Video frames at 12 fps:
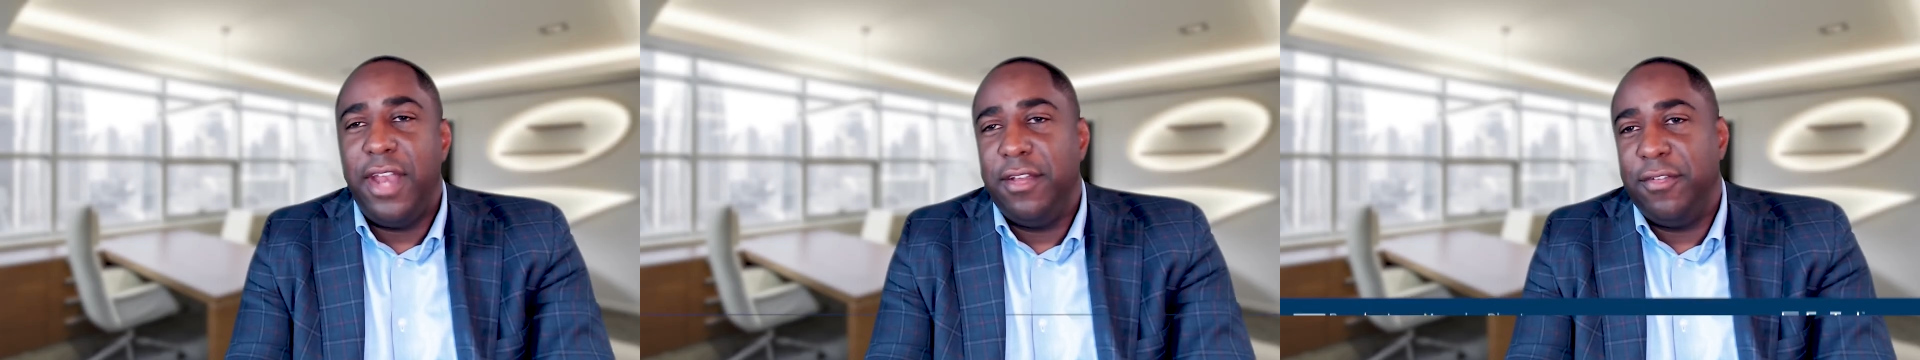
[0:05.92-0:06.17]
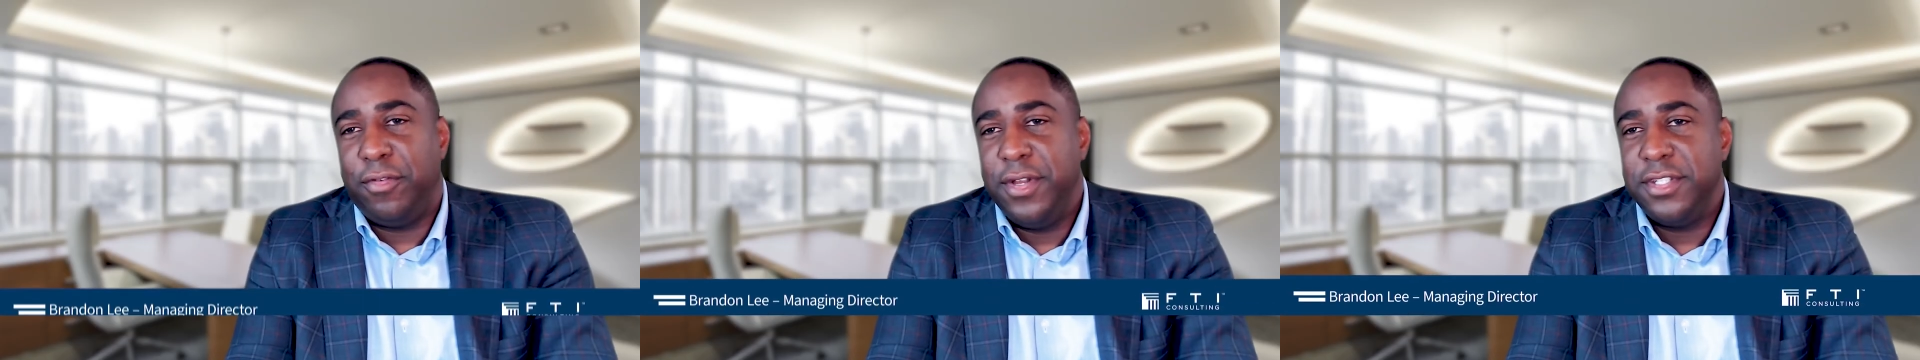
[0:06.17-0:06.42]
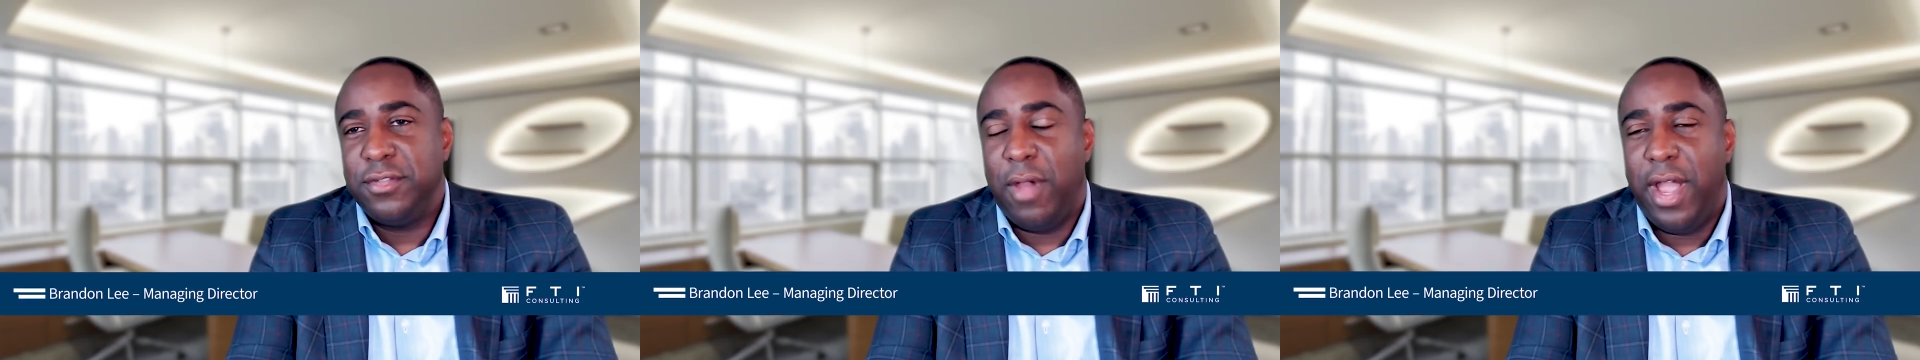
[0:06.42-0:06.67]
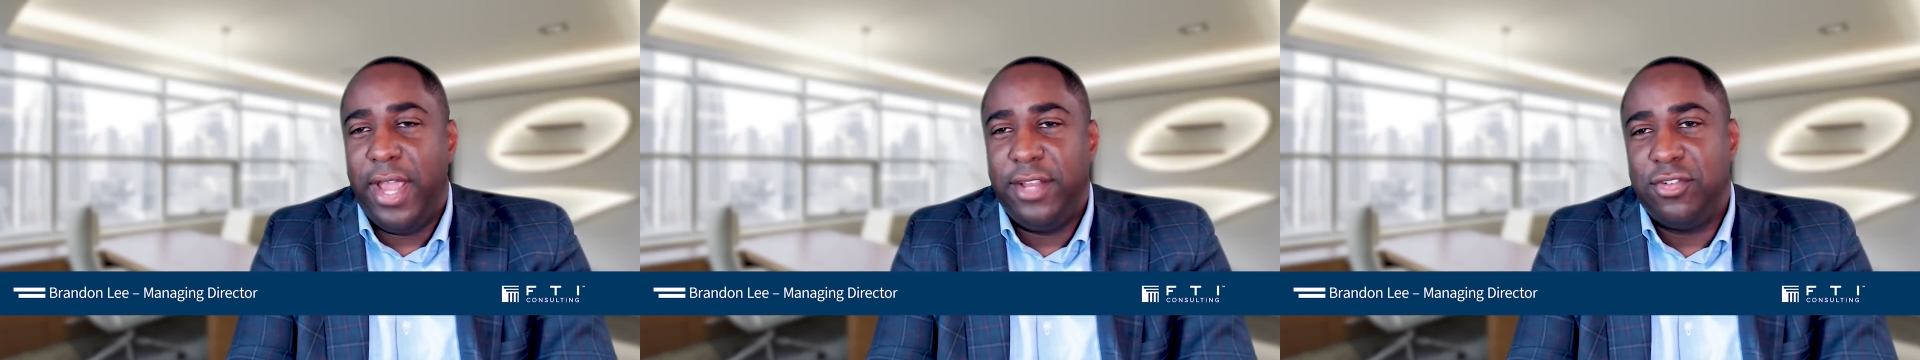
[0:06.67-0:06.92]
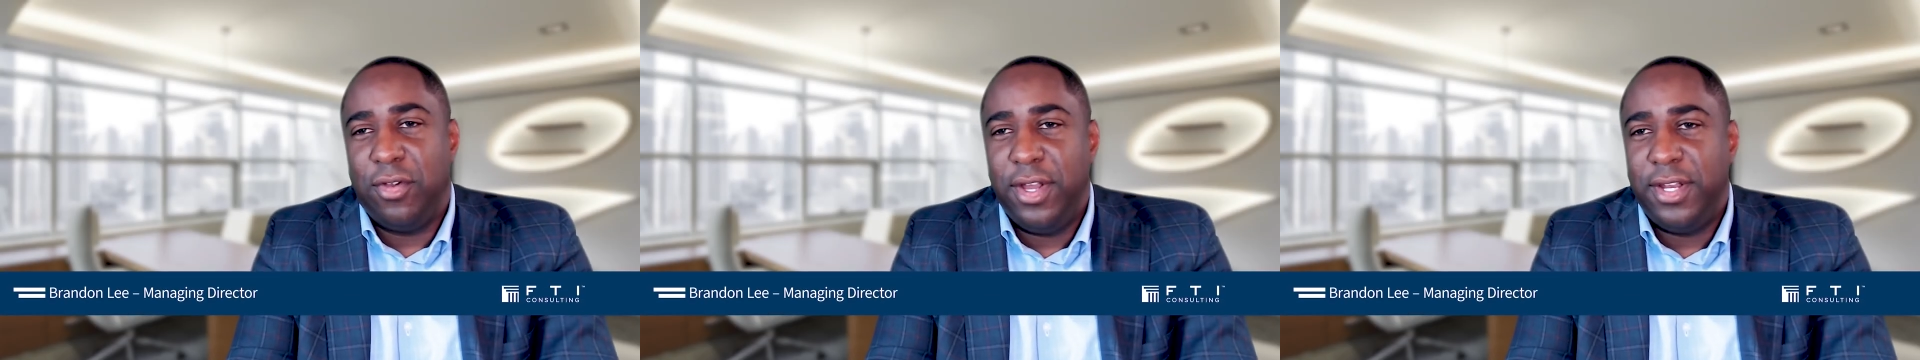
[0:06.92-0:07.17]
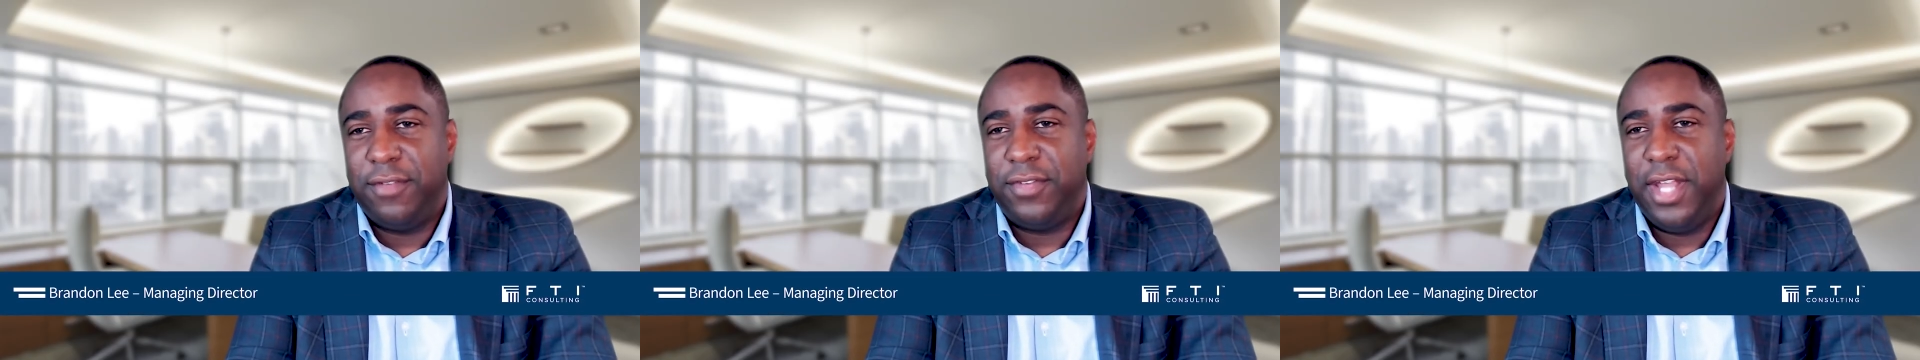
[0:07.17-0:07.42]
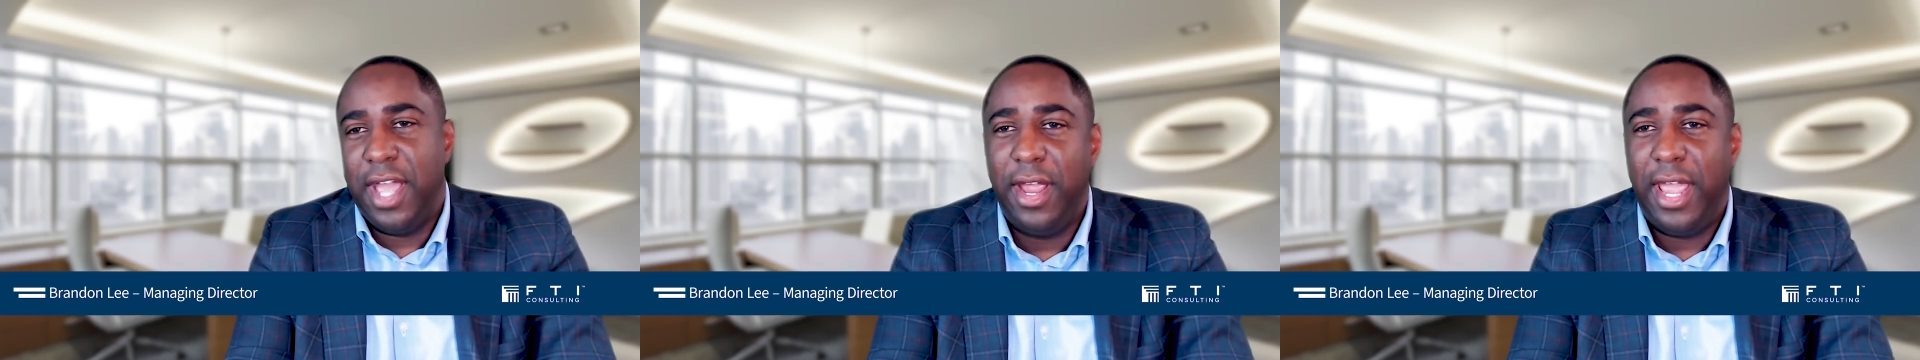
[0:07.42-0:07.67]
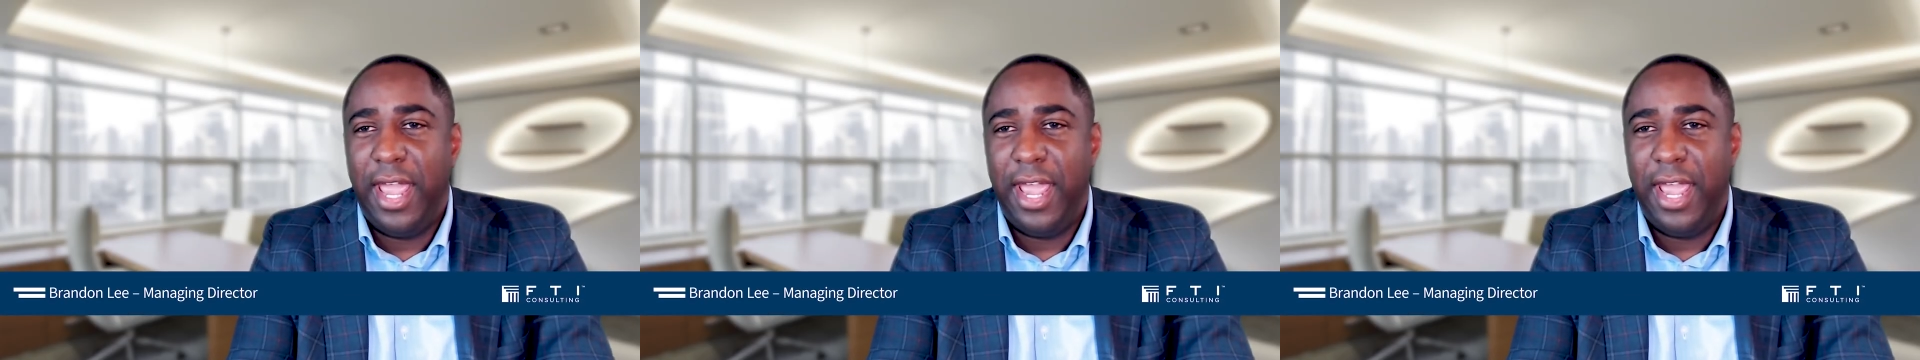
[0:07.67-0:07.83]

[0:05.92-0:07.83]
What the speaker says: of reasons why I joined FTI,